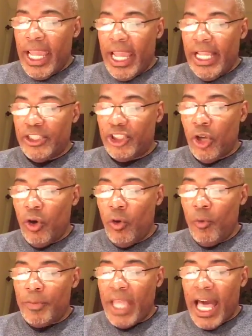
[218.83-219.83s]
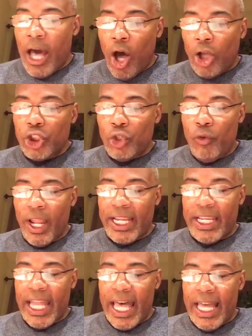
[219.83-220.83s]
And so I also
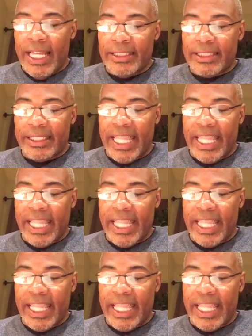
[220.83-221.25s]
recognize